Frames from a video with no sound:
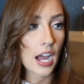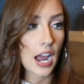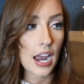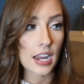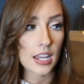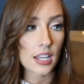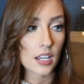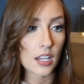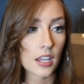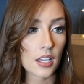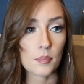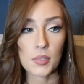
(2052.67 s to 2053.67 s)
I
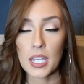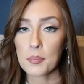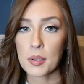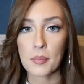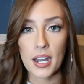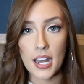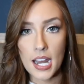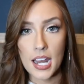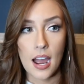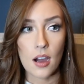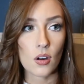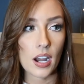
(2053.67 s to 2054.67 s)
am keeping my eye
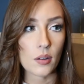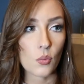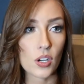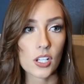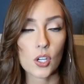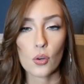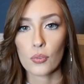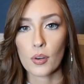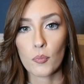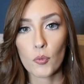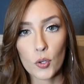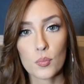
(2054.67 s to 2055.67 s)
out. I want to go
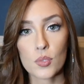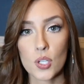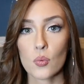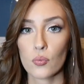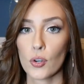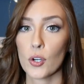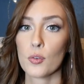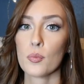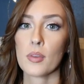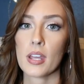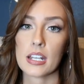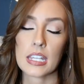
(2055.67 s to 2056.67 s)
from room to
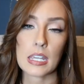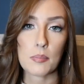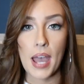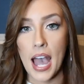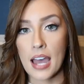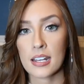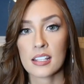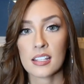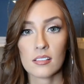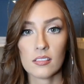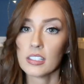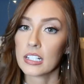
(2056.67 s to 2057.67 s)
room and keep
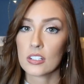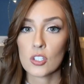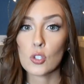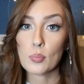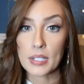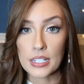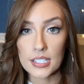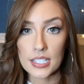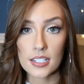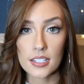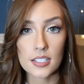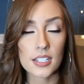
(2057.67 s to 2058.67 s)
adding like new
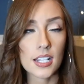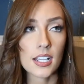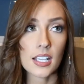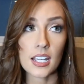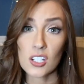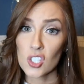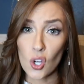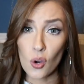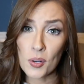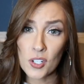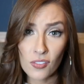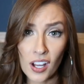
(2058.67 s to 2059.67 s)
pieces. It is so
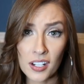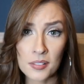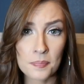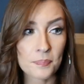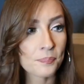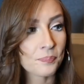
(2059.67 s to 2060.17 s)
much fun.